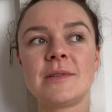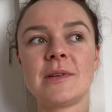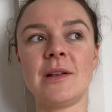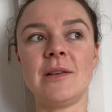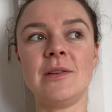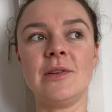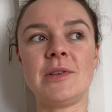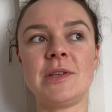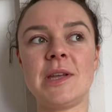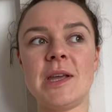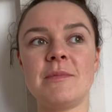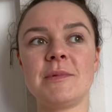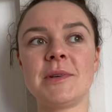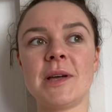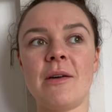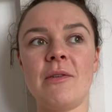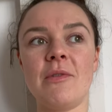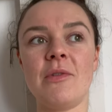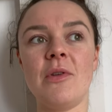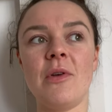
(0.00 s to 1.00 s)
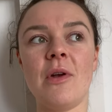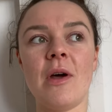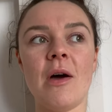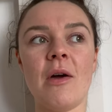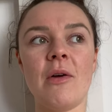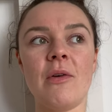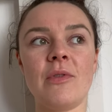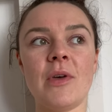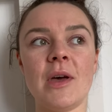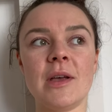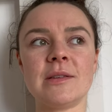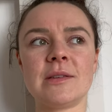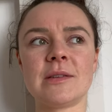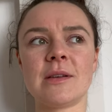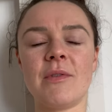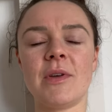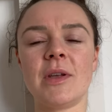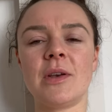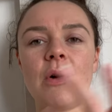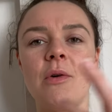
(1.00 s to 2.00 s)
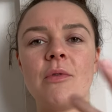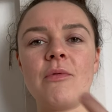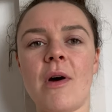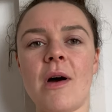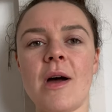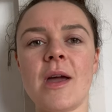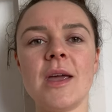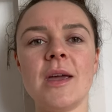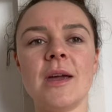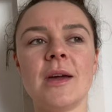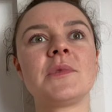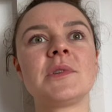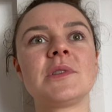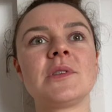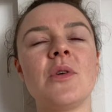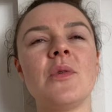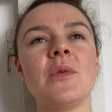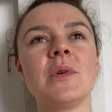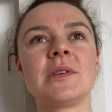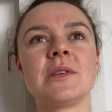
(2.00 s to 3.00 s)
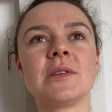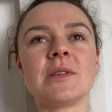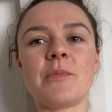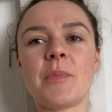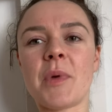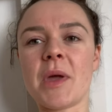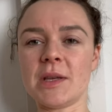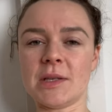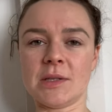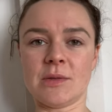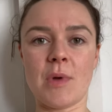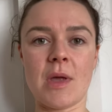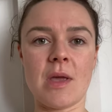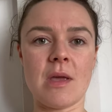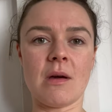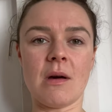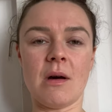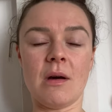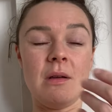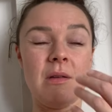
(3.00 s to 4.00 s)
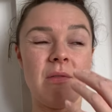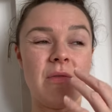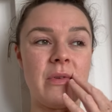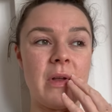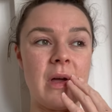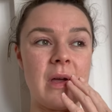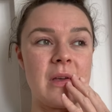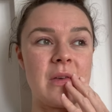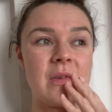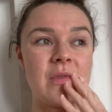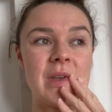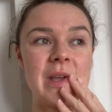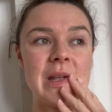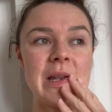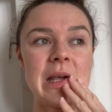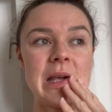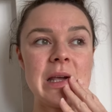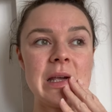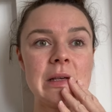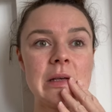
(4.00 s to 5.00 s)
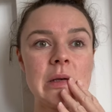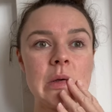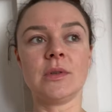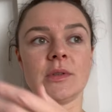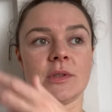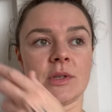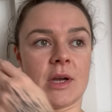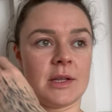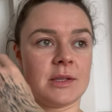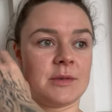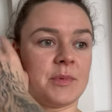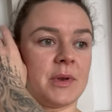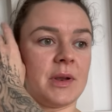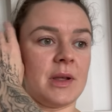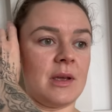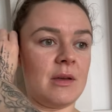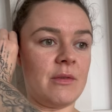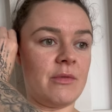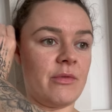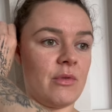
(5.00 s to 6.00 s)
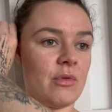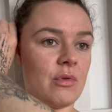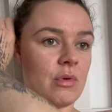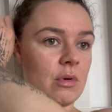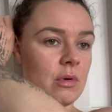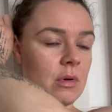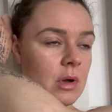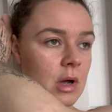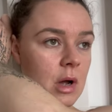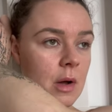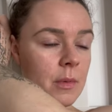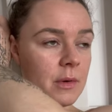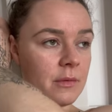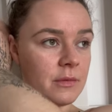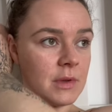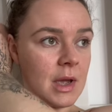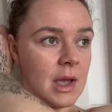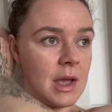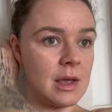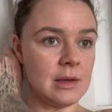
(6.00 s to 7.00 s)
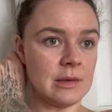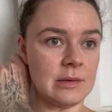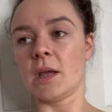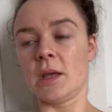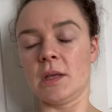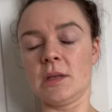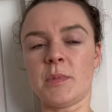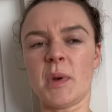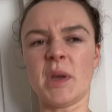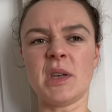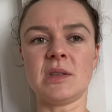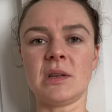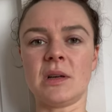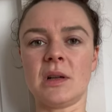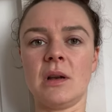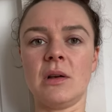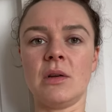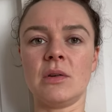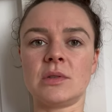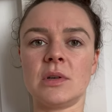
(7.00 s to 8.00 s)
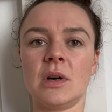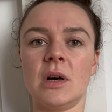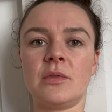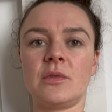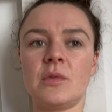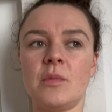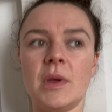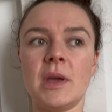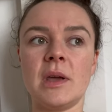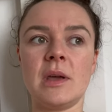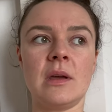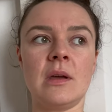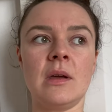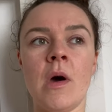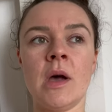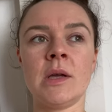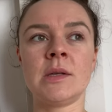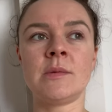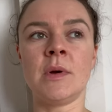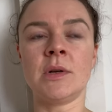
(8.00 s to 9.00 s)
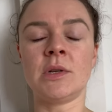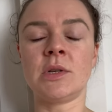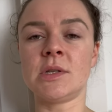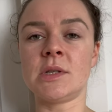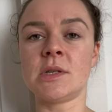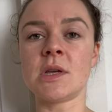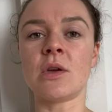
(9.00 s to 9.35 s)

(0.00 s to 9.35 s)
and deep down you know there's something not right. So it was this bittersweet kind of like feeling. Chad's been here for a couple of days. He's basically looked after me as much as he